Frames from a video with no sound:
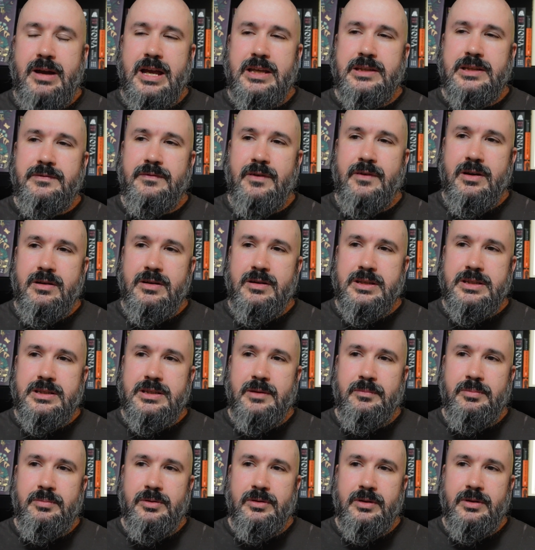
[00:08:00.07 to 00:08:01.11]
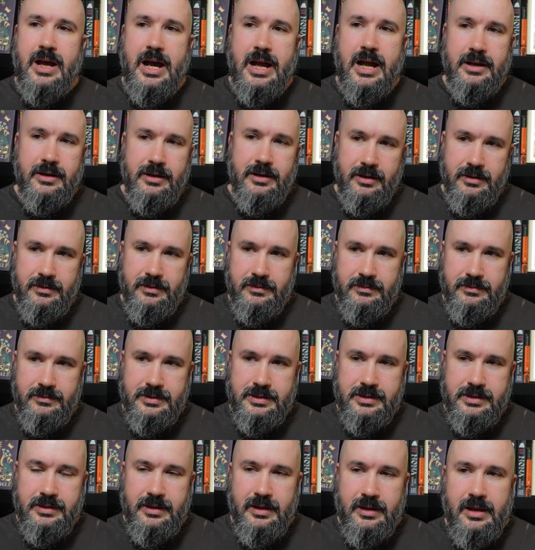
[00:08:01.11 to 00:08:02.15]
as far as the plot
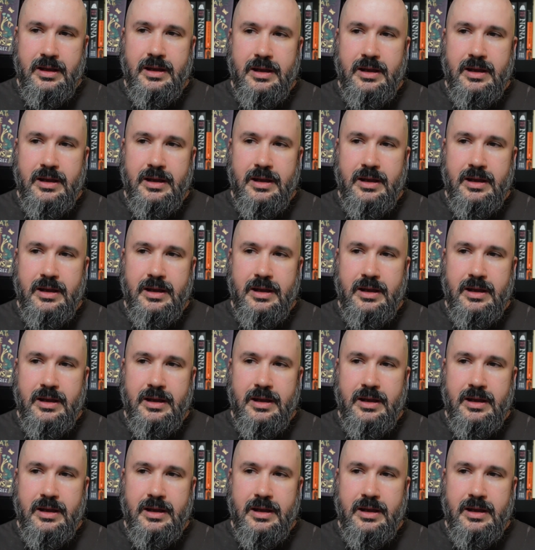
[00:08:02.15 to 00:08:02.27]
goes,